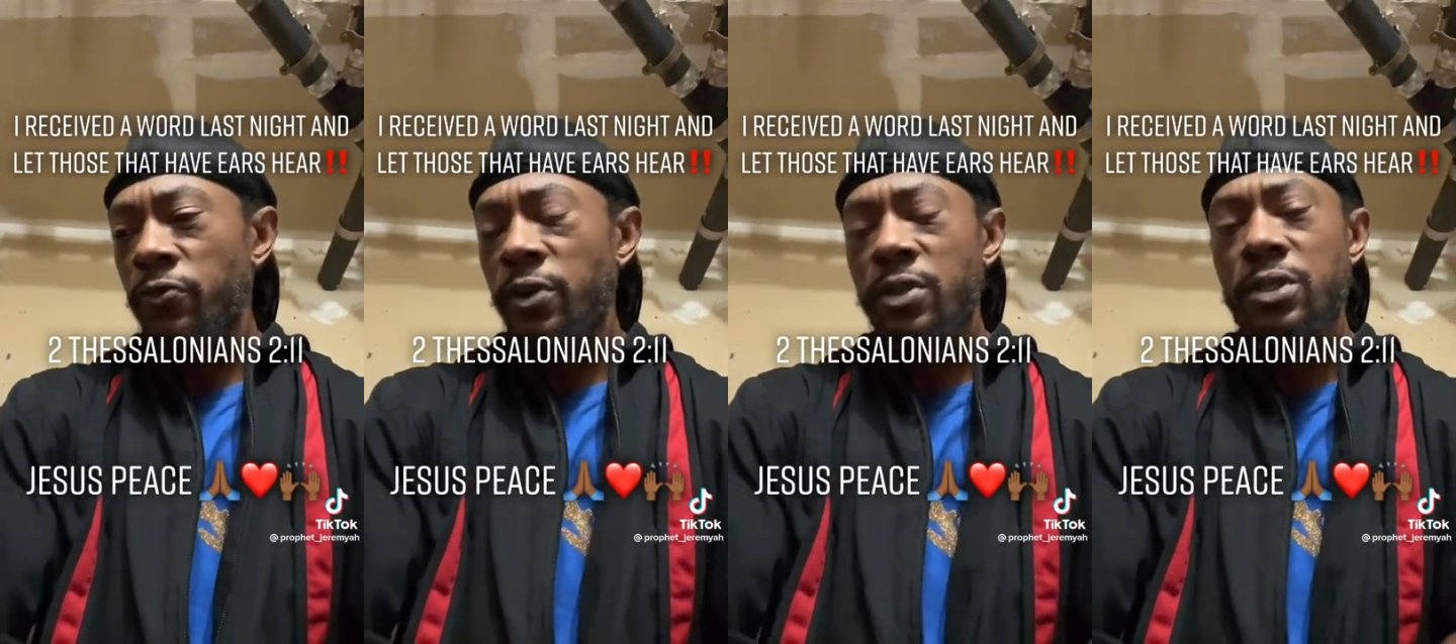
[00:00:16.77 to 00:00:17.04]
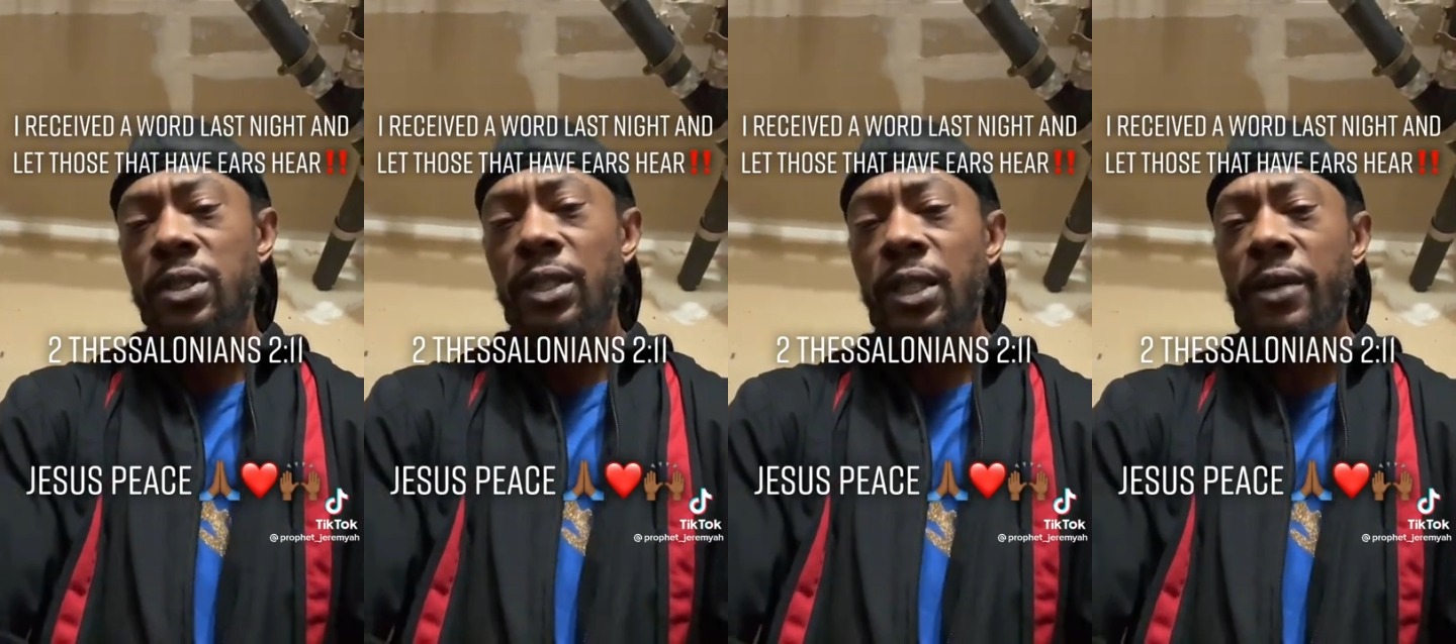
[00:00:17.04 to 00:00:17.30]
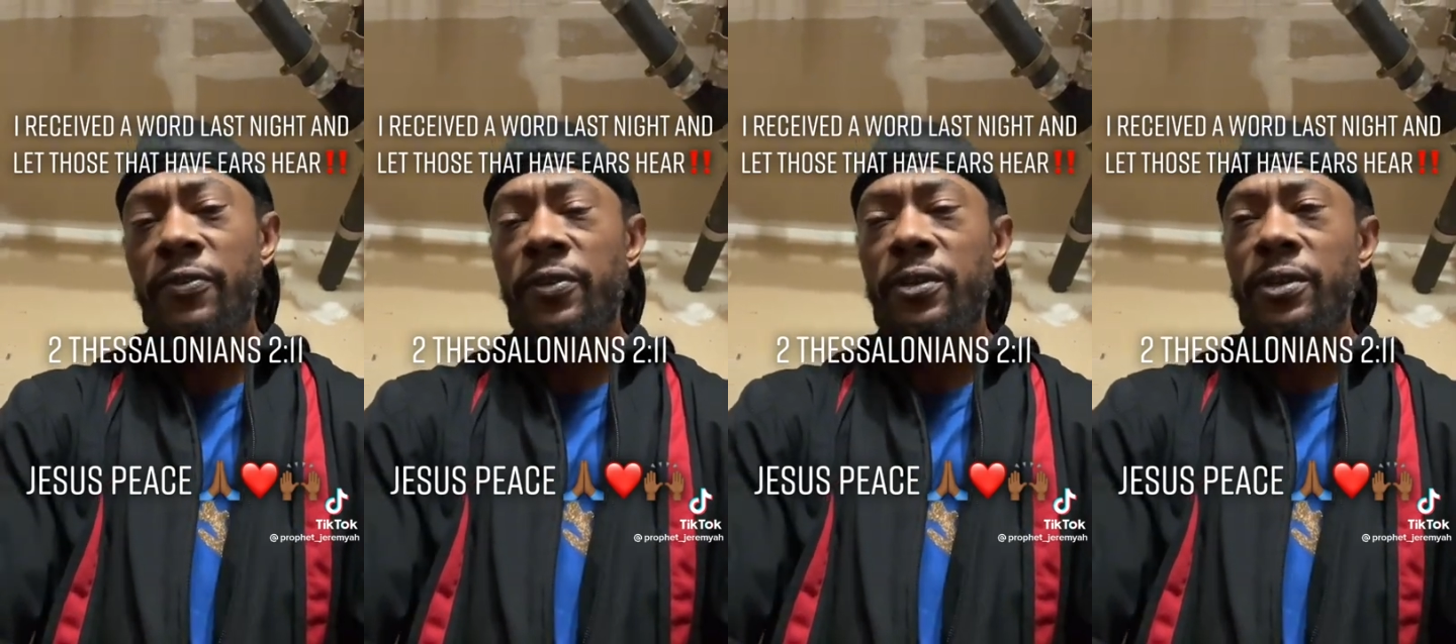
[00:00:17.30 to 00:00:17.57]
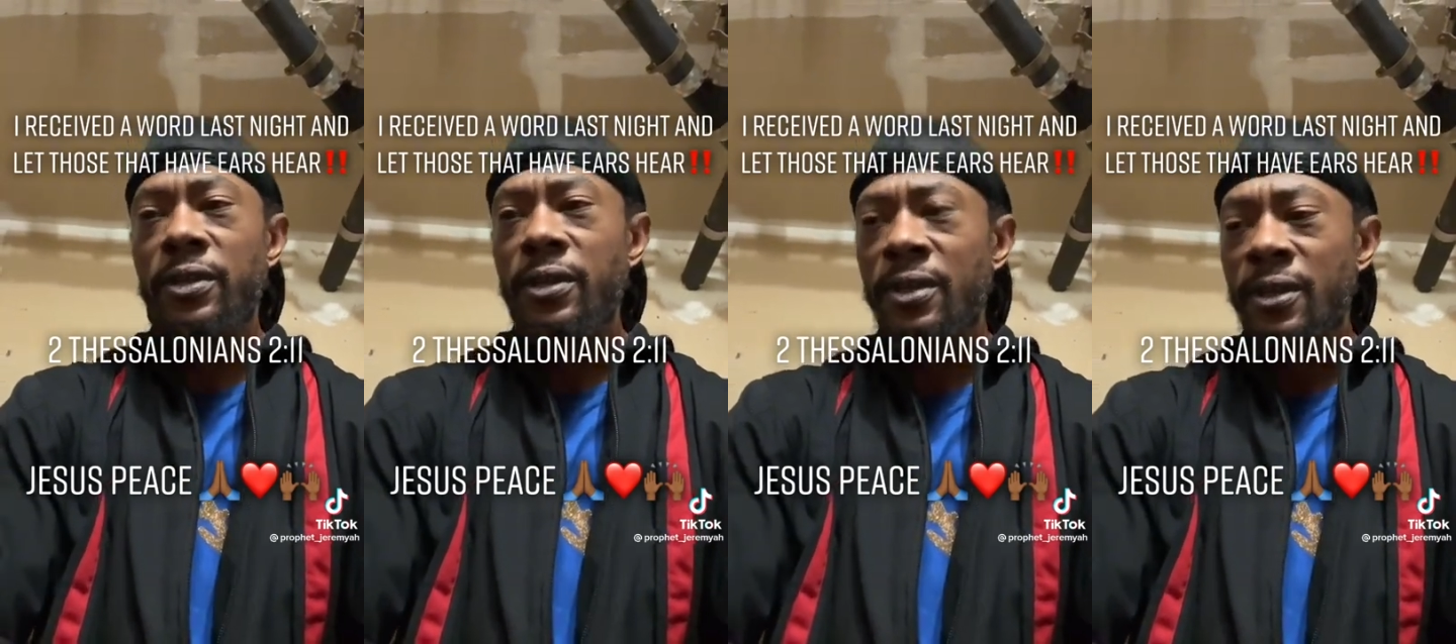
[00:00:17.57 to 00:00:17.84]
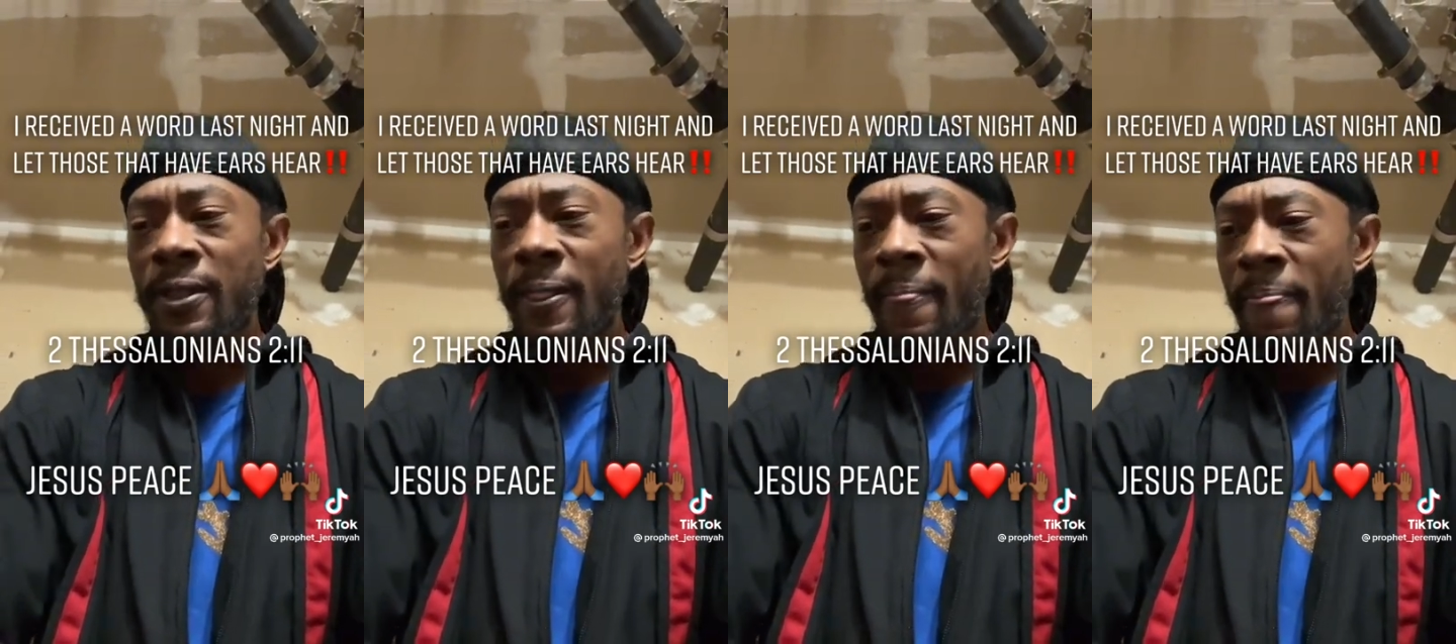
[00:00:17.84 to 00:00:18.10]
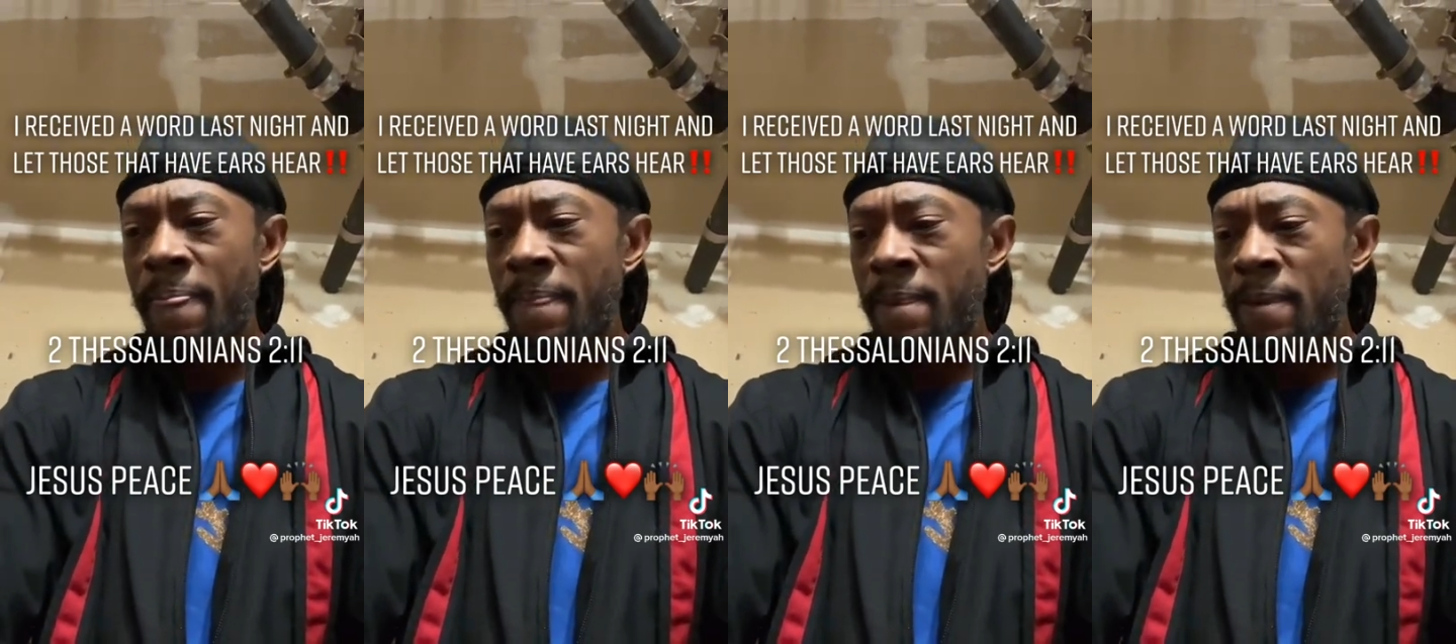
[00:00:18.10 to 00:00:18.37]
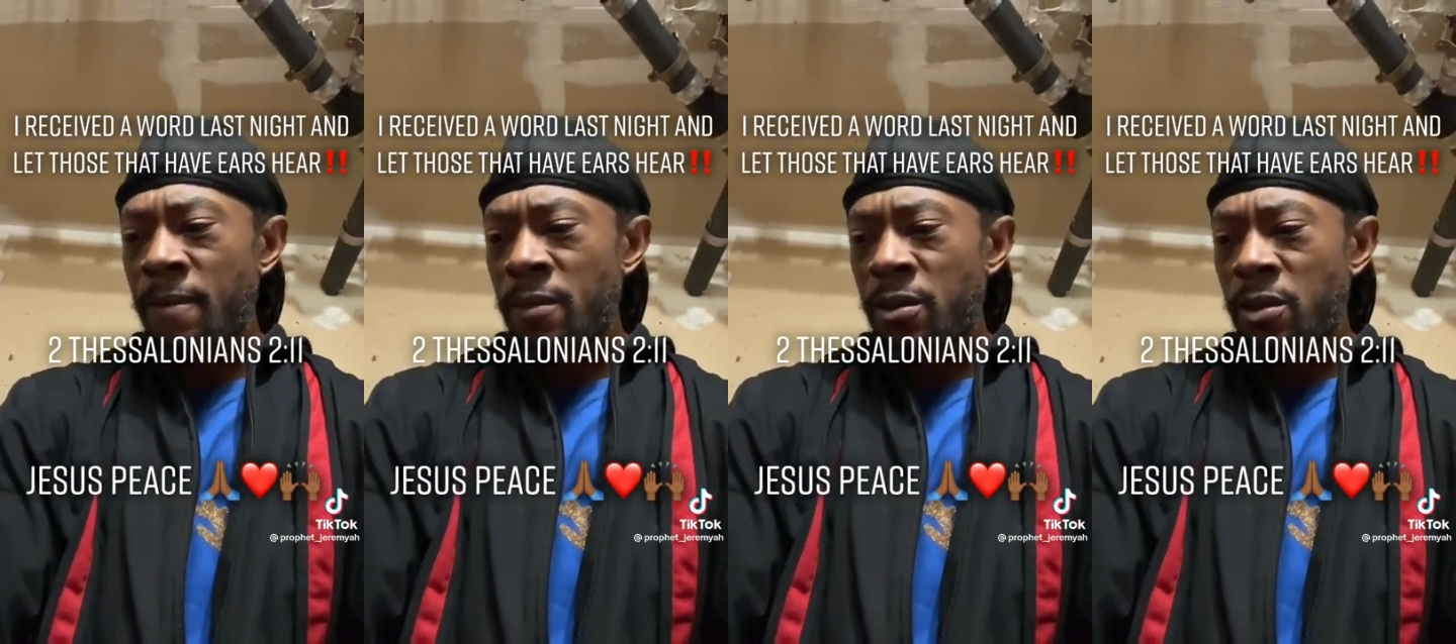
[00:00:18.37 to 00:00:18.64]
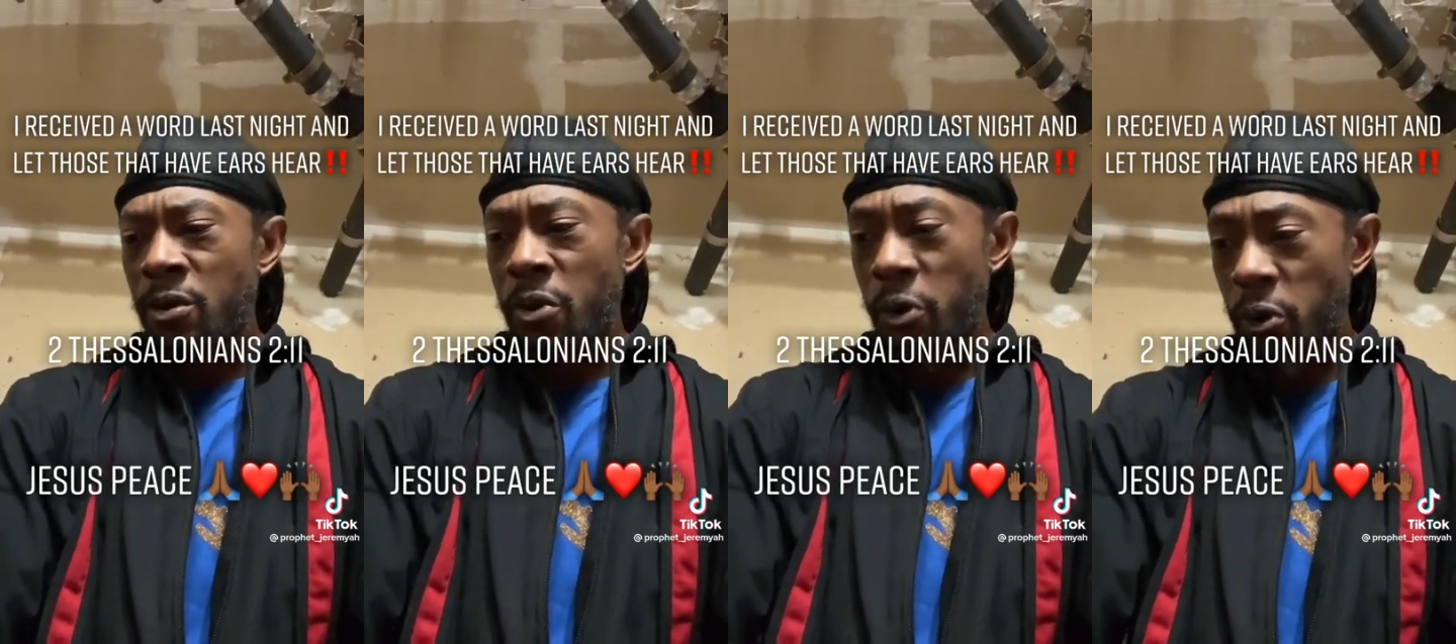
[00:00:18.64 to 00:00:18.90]
verse
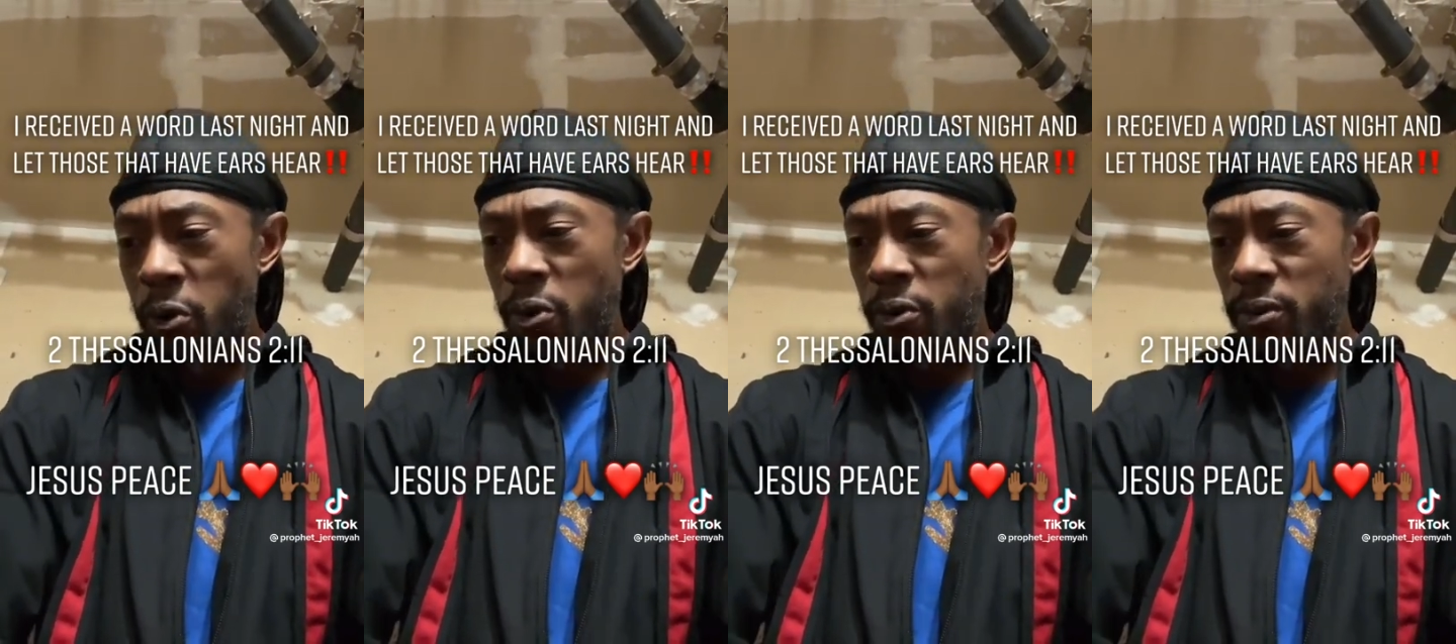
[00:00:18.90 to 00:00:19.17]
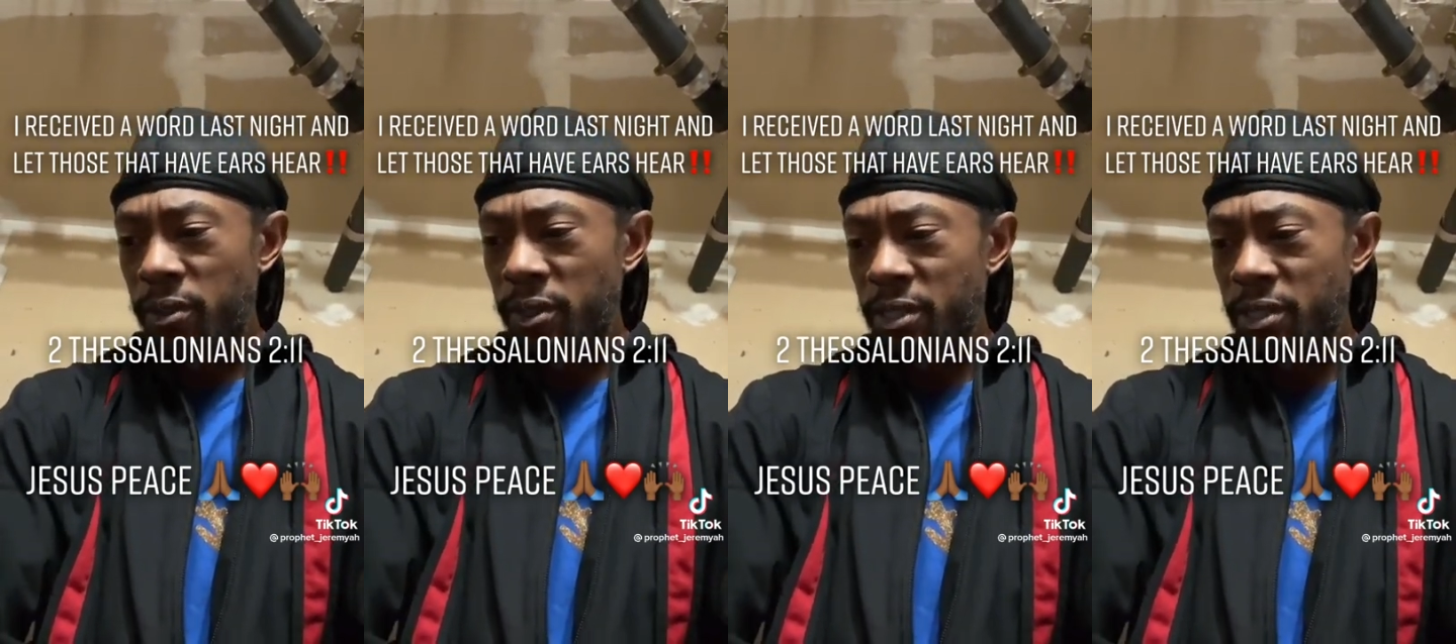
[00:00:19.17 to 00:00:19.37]
11.